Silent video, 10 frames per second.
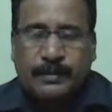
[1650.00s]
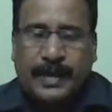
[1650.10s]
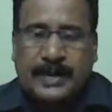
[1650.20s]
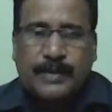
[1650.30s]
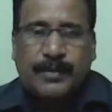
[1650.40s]

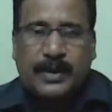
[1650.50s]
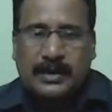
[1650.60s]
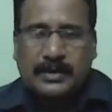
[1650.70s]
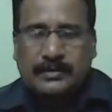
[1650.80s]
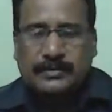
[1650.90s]
First of
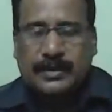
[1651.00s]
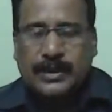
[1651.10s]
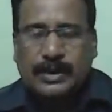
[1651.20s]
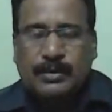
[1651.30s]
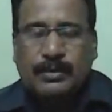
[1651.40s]
all,
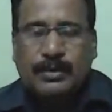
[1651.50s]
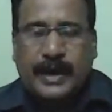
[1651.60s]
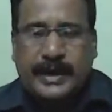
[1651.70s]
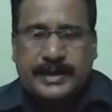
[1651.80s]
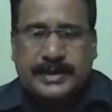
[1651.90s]
you
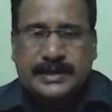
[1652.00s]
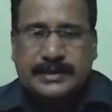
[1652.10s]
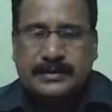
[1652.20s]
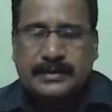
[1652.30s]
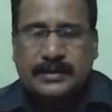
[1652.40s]
write
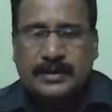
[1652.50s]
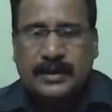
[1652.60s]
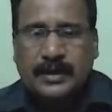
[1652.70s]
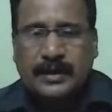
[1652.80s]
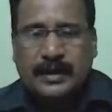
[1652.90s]

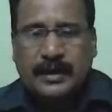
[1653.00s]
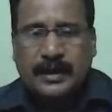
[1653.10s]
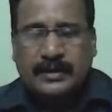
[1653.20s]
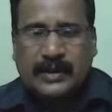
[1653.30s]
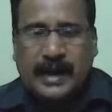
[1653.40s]

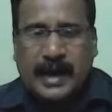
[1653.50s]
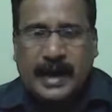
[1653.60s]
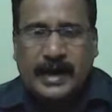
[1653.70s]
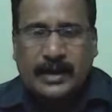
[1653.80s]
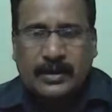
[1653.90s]
a
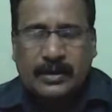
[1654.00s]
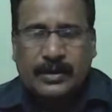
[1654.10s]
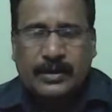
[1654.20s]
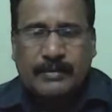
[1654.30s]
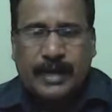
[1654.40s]
third
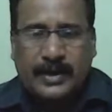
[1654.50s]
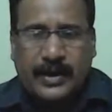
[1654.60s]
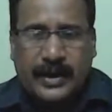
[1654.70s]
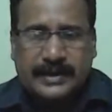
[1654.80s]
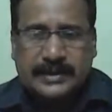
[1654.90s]
order
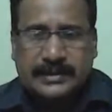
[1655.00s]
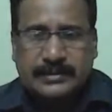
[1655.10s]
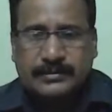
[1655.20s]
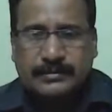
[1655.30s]
matrix